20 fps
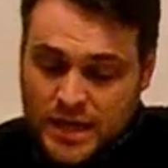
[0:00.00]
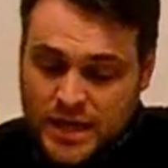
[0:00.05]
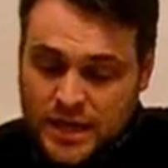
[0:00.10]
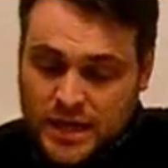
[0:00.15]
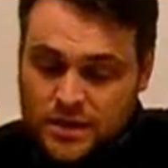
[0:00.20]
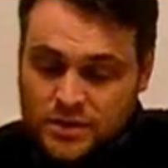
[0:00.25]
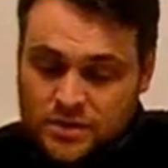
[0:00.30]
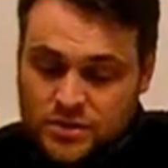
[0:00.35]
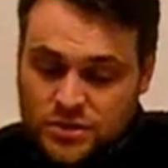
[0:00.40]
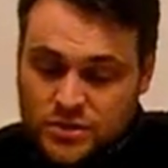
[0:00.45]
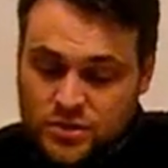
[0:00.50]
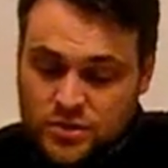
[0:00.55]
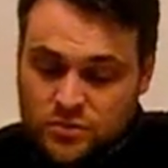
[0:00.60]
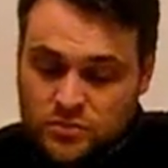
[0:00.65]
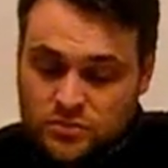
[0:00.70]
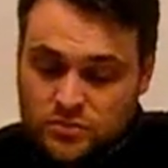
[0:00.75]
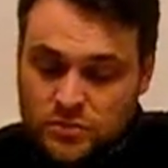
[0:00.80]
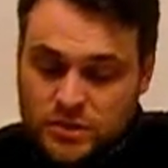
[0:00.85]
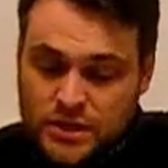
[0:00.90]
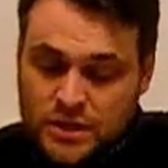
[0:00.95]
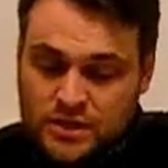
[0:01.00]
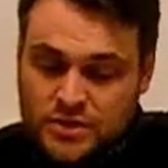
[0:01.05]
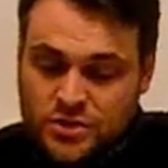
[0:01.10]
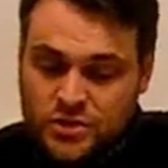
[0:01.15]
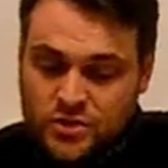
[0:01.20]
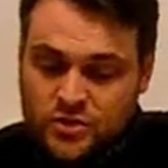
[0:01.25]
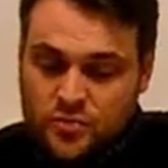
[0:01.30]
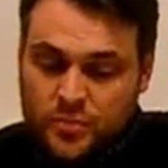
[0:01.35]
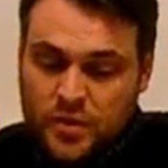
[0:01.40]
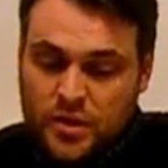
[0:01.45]
into
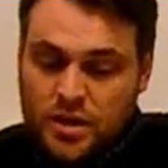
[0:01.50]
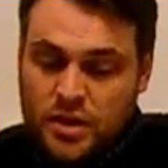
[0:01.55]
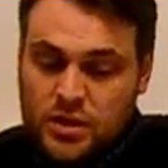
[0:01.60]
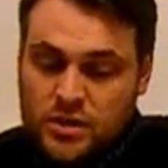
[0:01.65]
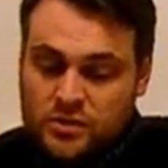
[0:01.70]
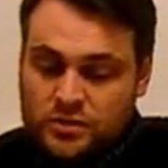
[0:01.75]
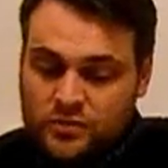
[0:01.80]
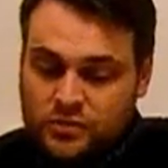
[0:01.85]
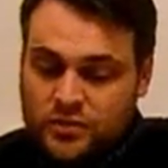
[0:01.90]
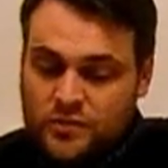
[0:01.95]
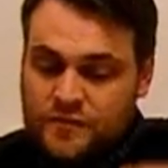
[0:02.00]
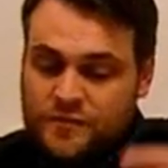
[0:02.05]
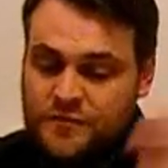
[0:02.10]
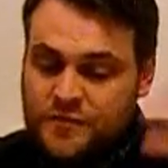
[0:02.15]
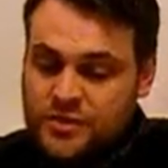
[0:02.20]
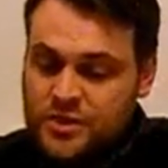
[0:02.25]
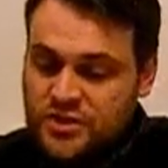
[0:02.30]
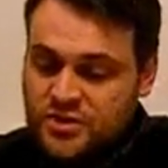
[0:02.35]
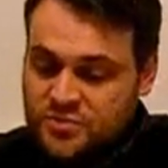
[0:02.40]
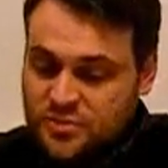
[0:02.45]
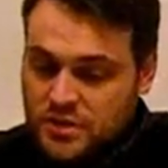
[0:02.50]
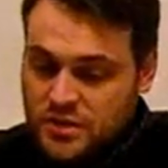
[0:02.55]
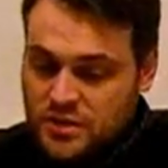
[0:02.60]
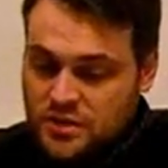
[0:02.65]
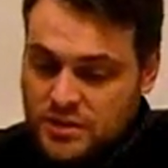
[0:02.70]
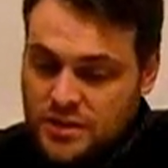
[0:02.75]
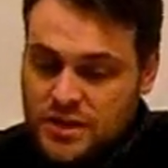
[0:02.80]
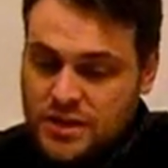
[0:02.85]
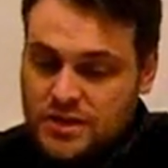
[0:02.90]
two parts. The first part,